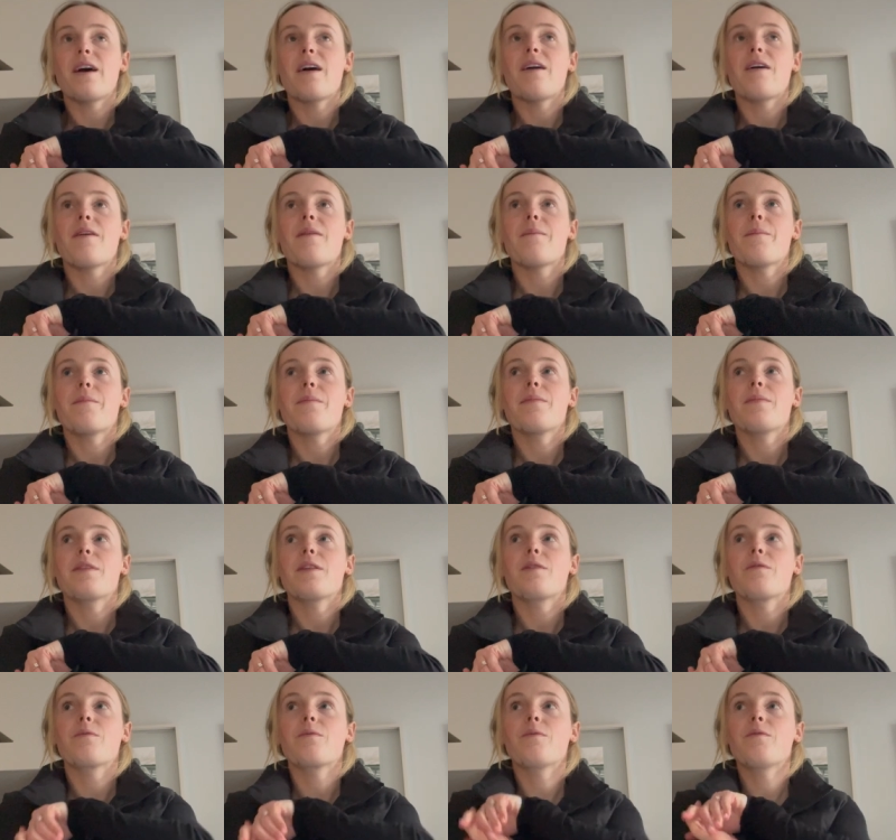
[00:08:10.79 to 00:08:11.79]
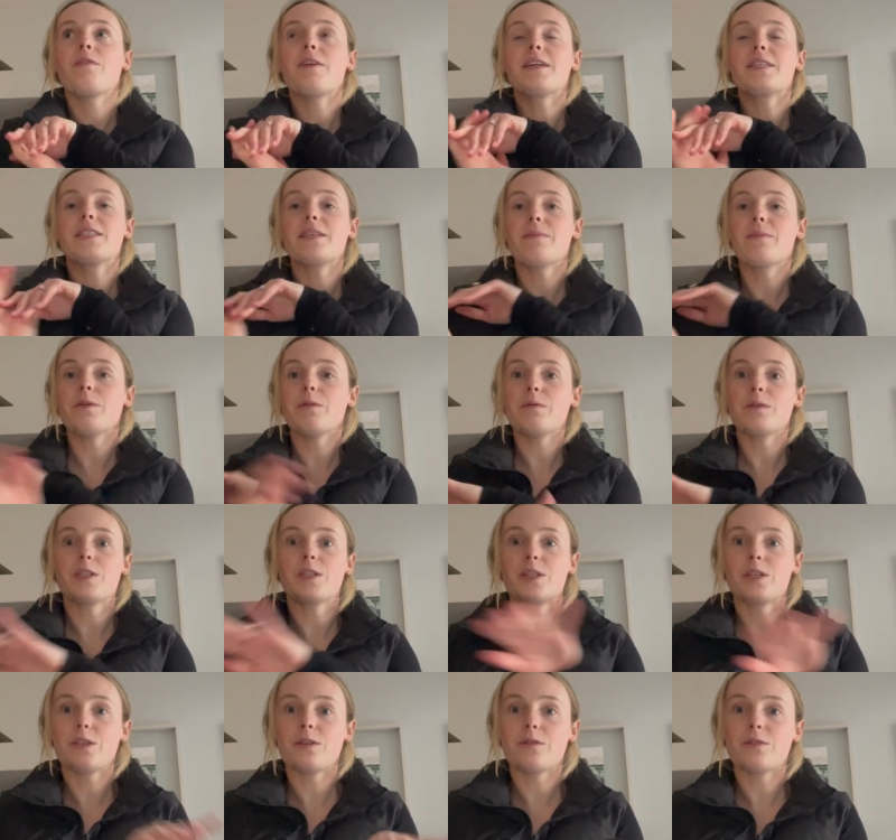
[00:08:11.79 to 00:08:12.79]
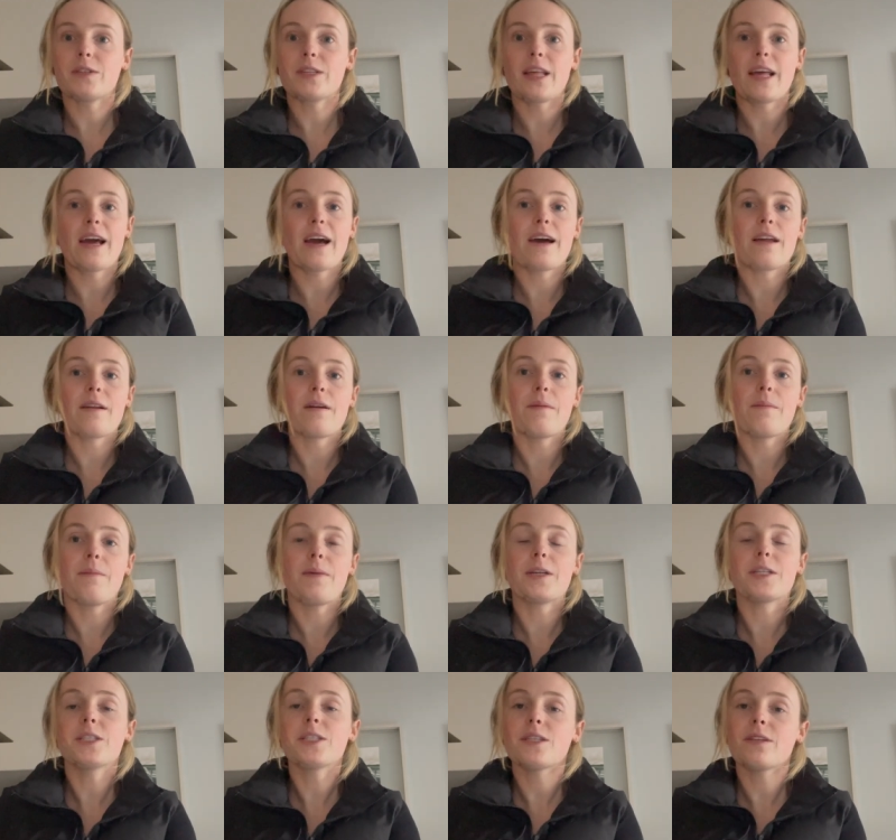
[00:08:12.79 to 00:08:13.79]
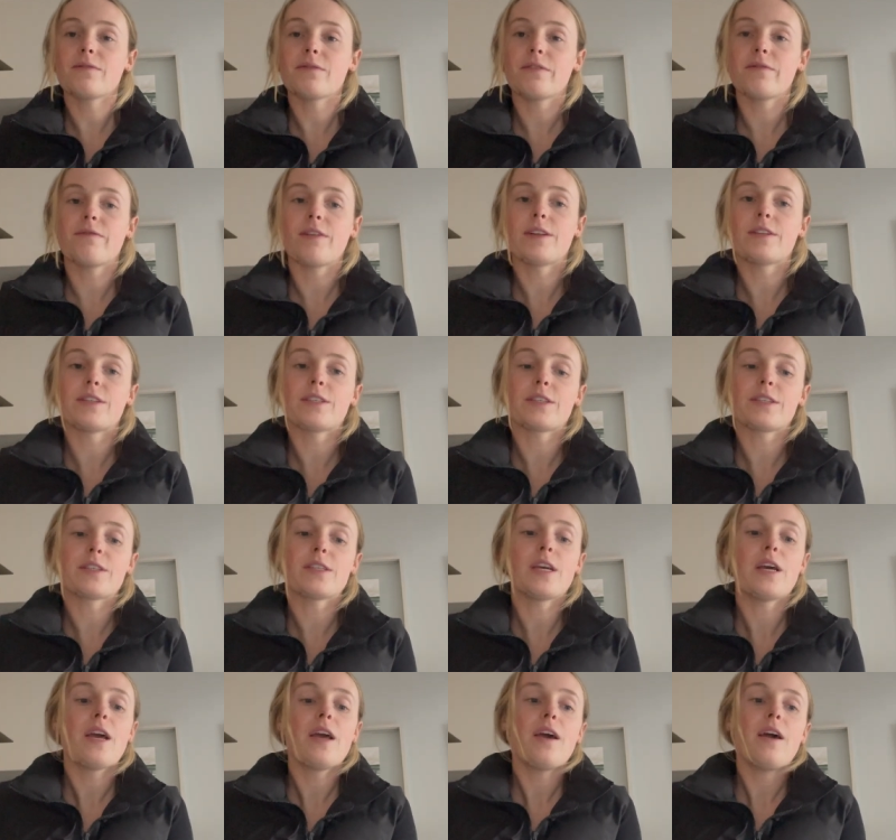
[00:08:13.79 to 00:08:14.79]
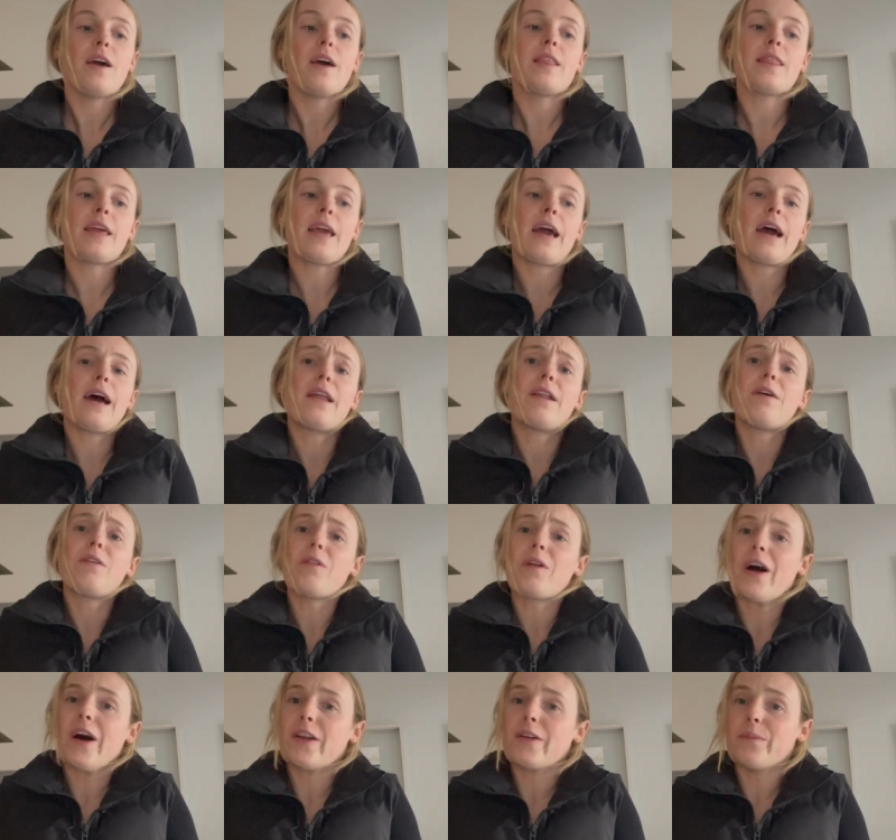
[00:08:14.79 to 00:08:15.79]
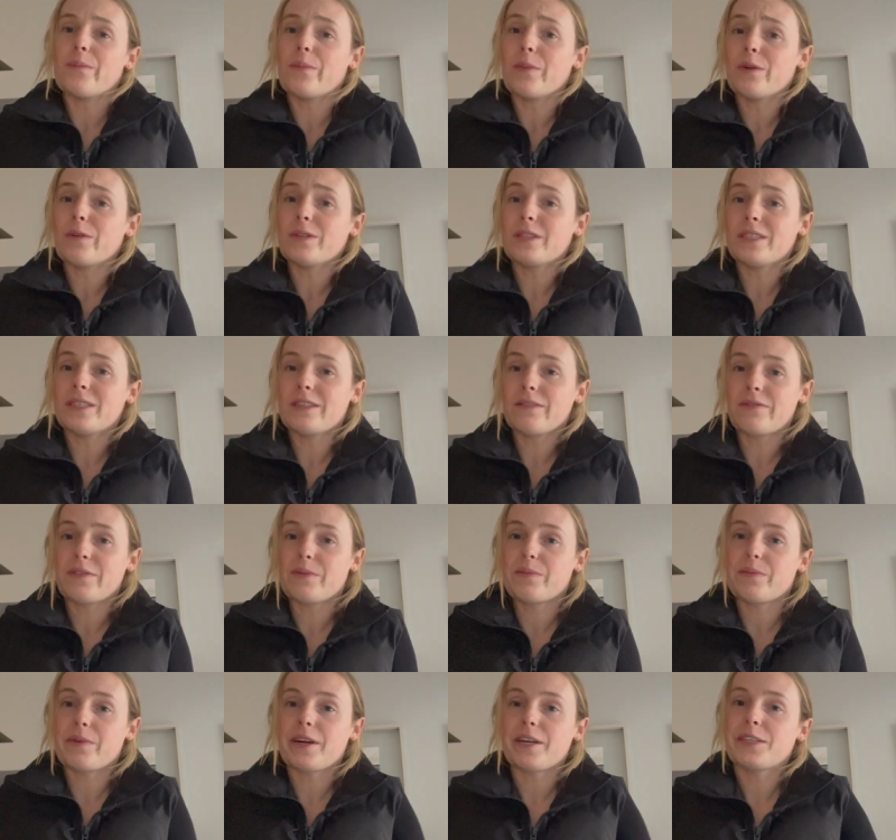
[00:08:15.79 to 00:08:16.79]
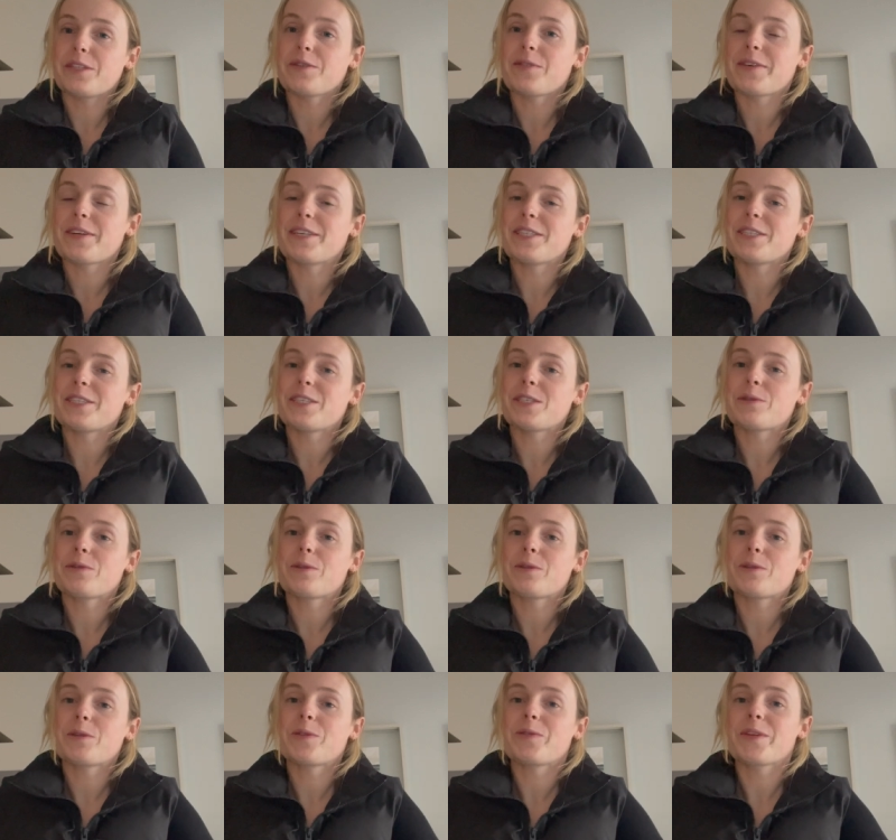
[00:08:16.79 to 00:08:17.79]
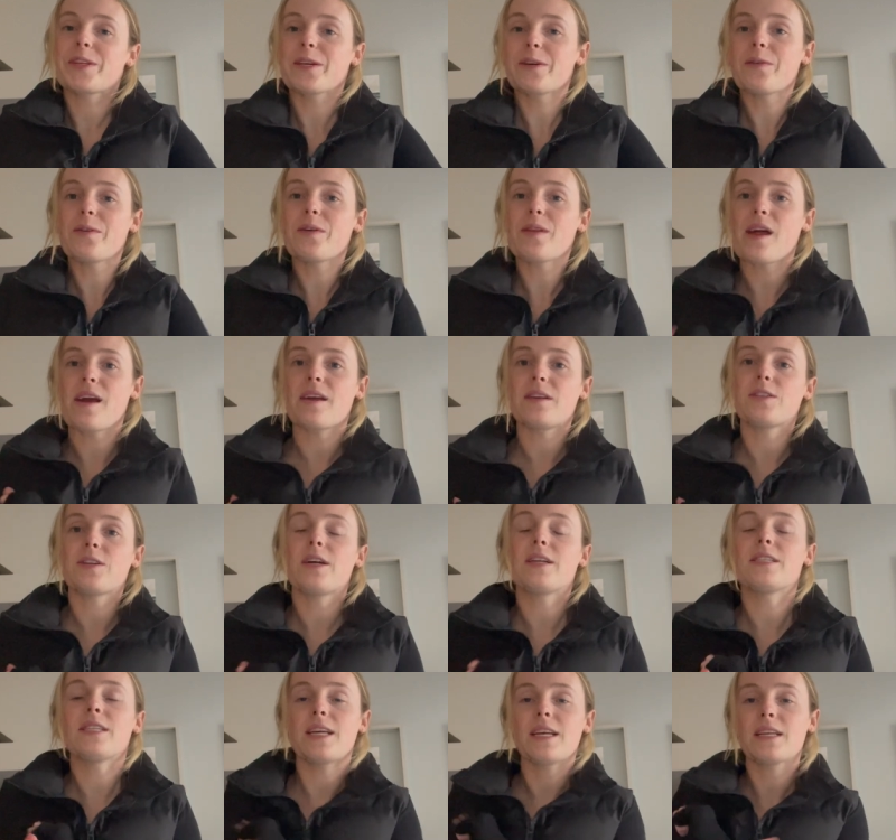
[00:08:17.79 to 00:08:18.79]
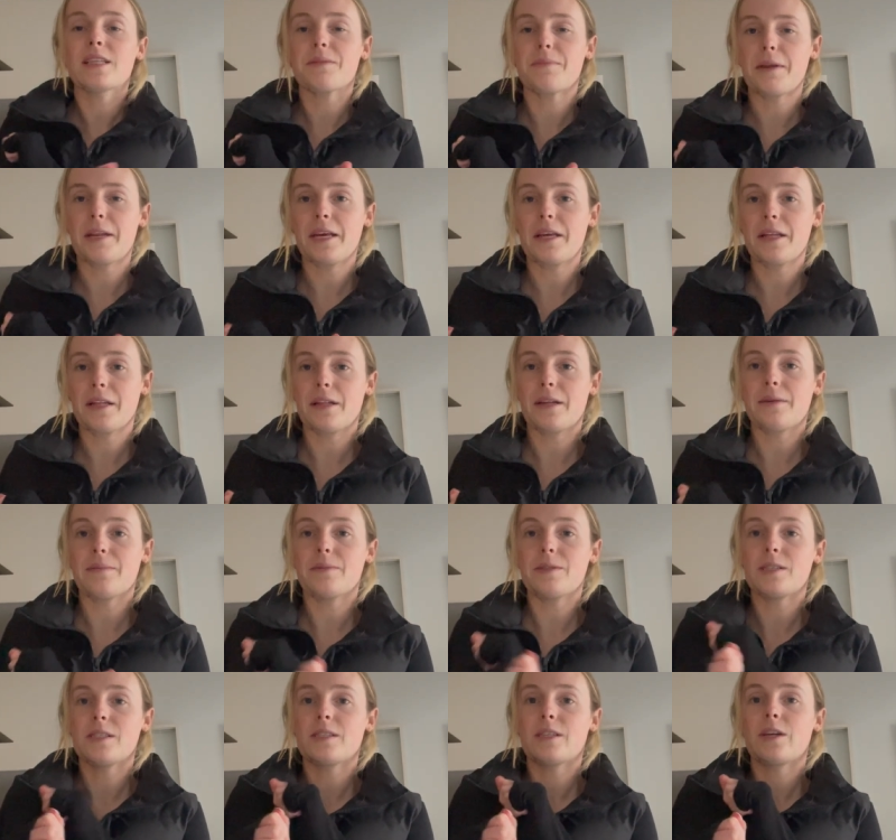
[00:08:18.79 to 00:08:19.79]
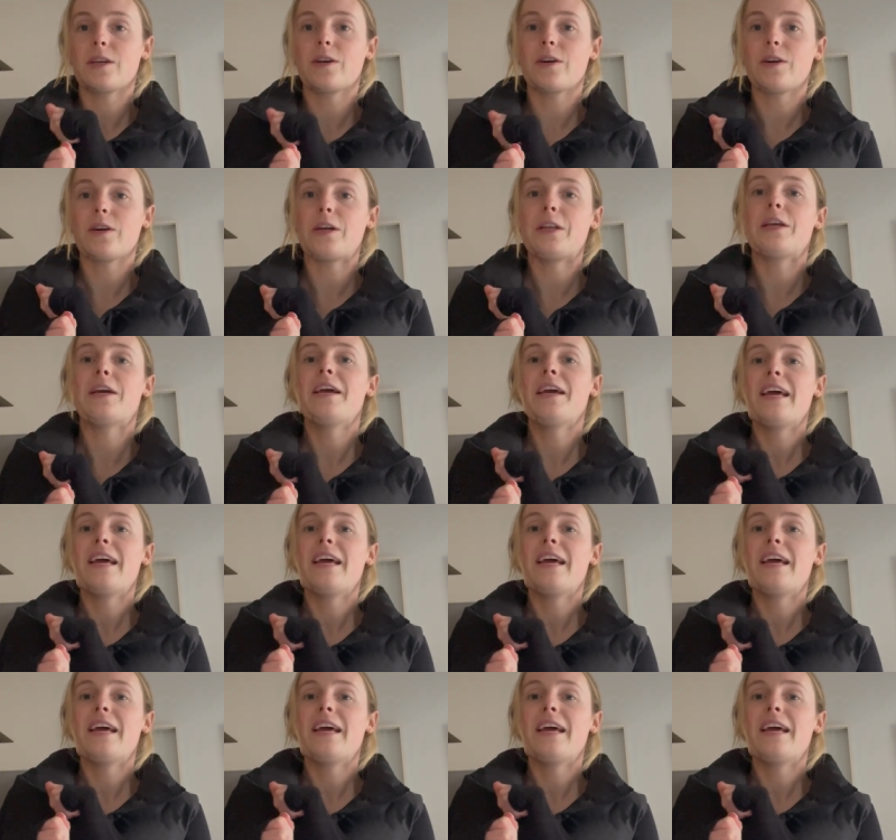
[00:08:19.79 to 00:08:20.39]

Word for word: Um, the exhibit was huge. They had a bunch of different vendors, and they had a lot of boats in different price ranges, which was really cool. And I tried to take as many clips as I could.